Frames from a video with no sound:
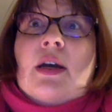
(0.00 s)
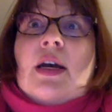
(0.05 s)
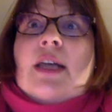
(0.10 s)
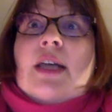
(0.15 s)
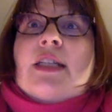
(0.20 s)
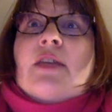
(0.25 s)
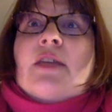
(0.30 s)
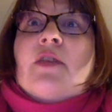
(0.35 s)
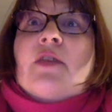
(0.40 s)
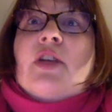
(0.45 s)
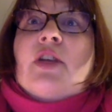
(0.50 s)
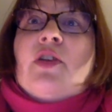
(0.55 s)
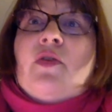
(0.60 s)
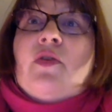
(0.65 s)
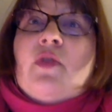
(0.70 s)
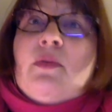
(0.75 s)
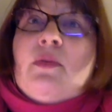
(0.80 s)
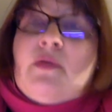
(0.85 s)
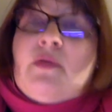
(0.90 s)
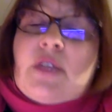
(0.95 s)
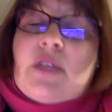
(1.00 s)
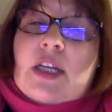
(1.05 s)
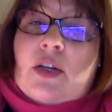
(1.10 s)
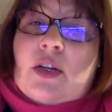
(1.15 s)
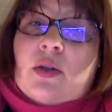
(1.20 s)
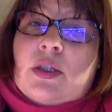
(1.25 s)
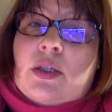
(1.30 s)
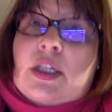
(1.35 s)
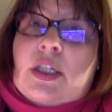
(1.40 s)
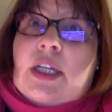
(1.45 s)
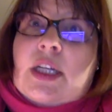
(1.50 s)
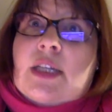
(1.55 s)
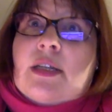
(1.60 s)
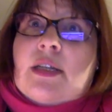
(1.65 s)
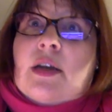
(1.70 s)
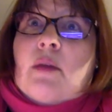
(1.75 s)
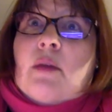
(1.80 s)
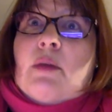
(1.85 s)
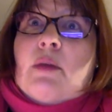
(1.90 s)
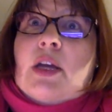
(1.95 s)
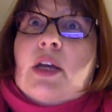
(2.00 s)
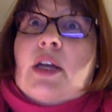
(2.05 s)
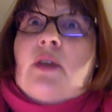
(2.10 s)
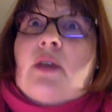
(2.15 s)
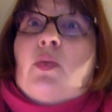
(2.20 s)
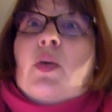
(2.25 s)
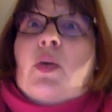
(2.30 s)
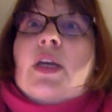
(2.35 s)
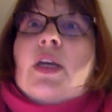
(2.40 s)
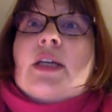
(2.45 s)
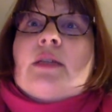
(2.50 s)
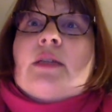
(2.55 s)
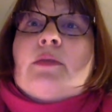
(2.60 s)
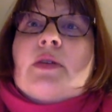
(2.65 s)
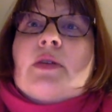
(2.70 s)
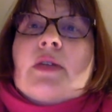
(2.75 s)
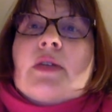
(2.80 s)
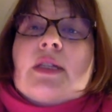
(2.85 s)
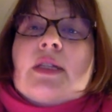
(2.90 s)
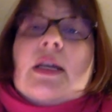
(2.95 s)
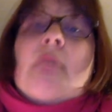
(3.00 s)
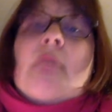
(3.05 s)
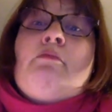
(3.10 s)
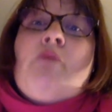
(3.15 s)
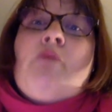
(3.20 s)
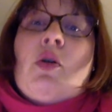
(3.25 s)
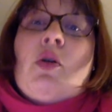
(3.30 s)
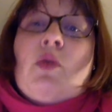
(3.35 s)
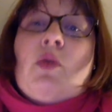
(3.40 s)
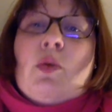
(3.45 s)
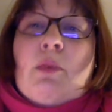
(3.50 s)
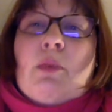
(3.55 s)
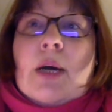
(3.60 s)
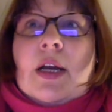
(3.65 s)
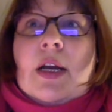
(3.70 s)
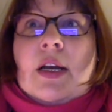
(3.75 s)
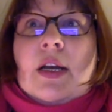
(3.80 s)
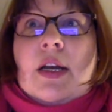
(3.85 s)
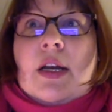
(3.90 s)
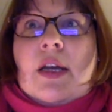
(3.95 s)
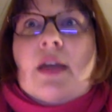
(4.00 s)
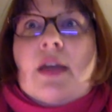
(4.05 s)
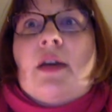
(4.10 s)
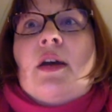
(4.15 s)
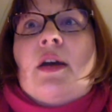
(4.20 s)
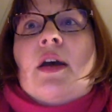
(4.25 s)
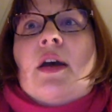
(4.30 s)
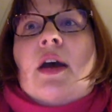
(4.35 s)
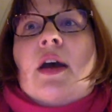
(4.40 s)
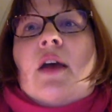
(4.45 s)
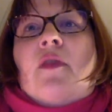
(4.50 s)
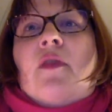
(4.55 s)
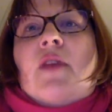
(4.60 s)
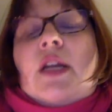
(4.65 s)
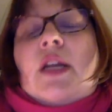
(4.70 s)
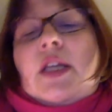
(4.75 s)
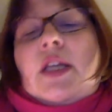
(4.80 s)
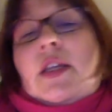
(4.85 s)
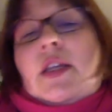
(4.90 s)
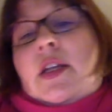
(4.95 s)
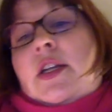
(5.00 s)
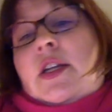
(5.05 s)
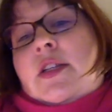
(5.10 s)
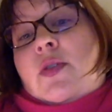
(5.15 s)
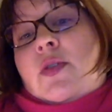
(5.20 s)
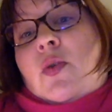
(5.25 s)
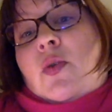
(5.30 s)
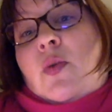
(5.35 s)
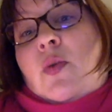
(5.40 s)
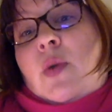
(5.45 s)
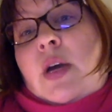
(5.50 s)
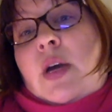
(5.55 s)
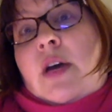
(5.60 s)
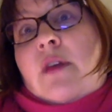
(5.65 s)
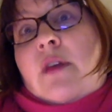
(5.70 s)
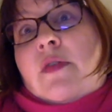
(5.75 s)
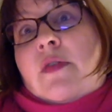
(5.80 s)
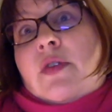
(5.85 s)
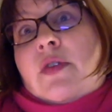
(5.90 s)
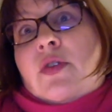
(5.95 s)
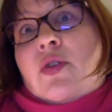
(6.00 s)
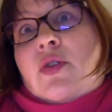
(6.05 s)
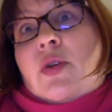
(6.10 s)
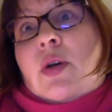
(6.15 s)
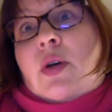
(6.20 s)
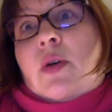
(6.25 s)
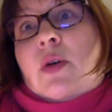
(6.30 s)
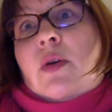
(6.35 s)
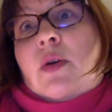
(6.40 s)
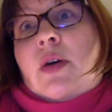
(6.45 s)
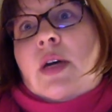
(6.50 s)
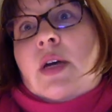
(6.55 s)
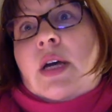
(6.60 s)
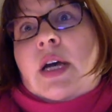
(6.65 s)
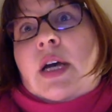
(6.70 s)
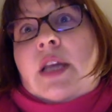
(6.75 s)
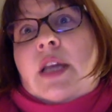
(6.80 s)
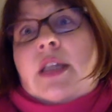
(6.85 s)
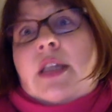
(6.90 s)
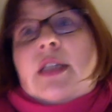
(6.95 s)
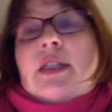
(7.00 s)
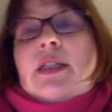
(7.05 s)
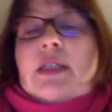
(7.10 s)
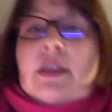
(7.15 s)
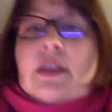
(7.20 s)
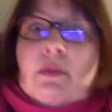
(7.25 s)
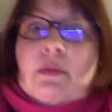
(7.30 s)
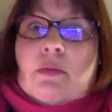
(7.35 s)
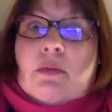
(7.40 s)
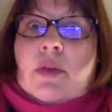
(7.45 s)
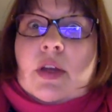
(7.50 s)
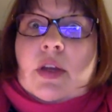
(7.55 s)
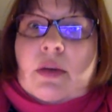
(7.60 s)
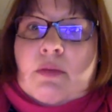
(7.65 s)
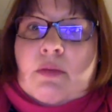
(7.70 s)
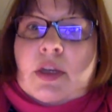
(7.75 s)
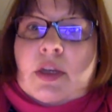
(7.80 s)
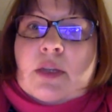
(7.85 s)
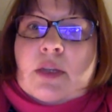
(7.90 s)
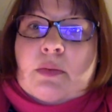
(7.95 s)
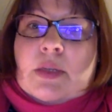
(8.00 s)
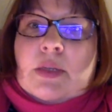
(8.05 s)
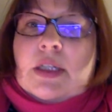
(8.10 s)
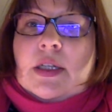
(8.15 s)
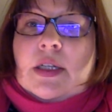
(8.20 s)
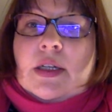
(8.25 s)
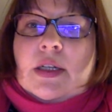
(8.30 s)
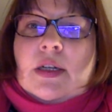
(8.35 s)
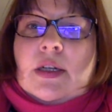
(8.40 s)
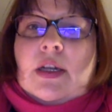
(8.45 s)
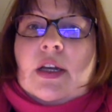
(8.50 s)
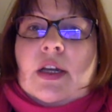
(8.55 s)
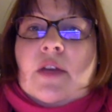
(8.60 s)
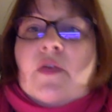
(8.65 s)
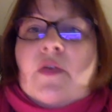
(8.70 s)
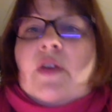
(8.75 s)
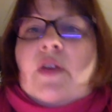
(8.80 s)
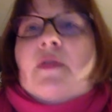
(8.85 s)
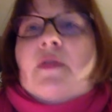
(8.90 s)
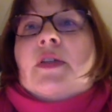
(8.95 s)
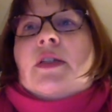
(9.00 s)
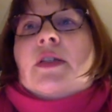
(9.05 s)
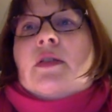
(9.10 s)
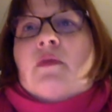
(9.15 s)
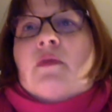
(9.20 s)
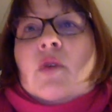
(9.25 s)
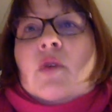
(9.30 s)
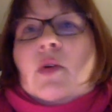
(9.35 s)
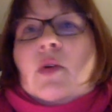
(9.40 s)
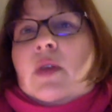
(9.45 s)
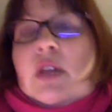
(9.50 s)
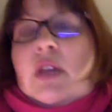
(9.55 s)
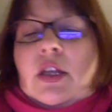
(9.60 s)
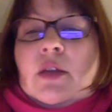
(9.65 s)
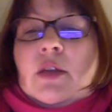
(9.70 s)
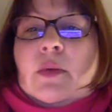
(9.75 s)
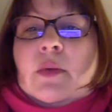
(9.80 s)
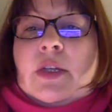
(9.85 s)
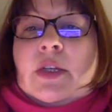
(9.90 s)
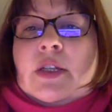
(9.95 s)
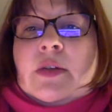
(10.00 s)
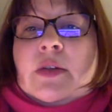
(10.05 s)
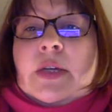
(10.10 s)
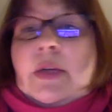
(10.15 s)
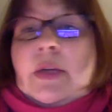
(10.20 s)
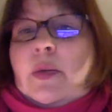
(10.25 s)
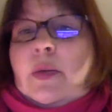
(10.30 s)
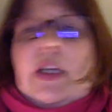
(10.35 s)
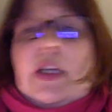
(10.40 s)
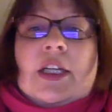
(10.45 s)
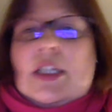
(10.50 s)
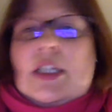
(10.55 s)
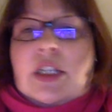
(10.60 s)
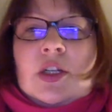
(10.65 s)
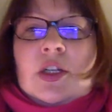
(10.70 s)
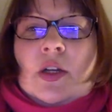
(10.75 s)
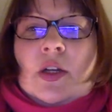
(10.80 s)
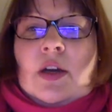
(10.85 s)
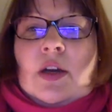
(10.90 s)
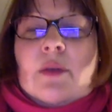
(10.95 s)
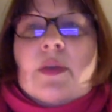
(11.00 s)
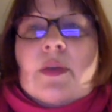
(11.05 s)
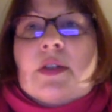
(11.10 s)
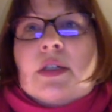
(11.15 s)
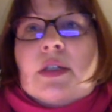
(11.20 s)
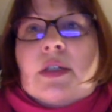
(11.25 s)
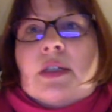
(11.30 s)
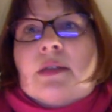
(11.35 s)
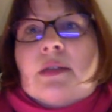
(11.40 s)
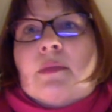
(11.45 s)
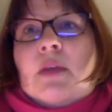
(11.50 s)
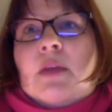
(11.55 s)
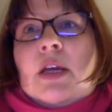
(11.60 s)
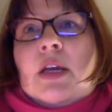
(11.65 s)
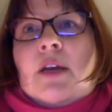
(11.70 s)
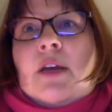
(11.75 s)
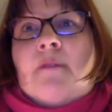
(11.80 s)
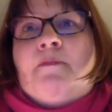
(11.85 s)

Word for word: As every new form of technology has come in, we experience a moral panic a feeling that it's all mm. out of control and that something must be done, even if it's the wrong thing that we're doing. We need to look like we're doing something.